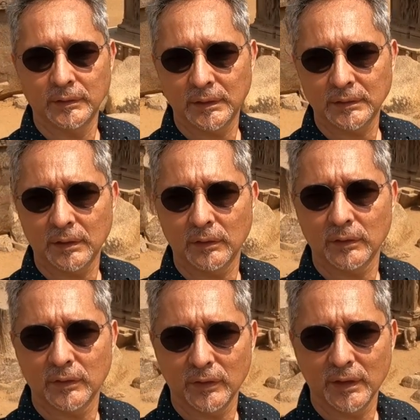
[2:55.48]

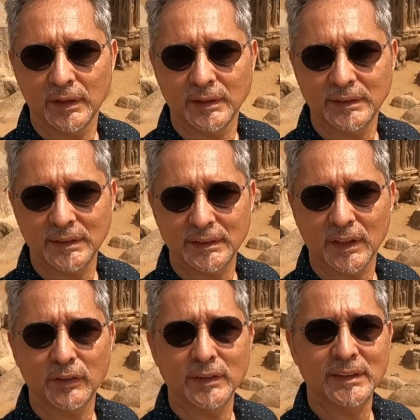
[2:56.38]
630 to
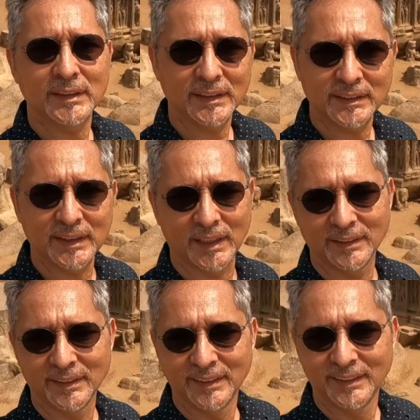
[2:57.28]
668.
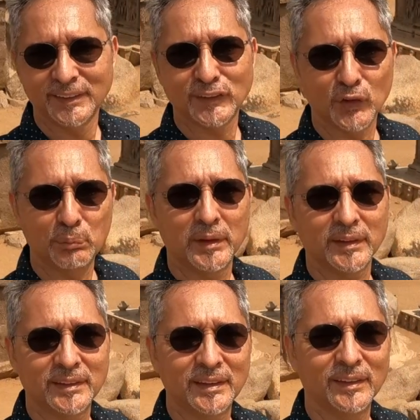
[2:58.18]
So
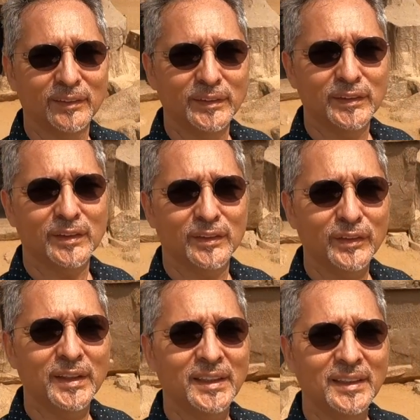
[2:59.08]
it took
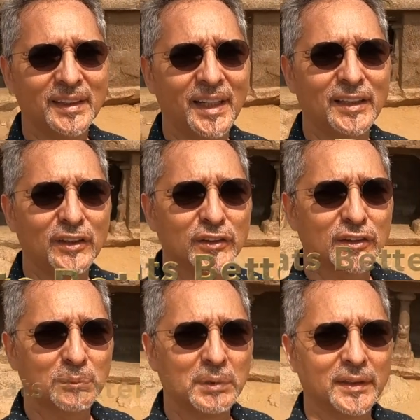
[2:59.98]
38
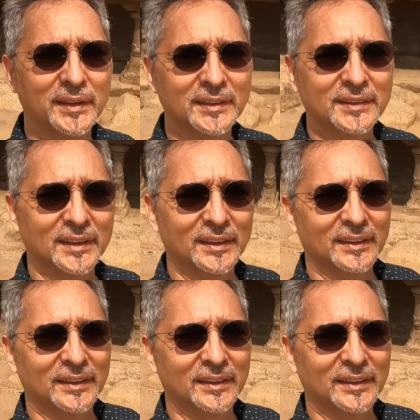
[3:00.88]
years to build this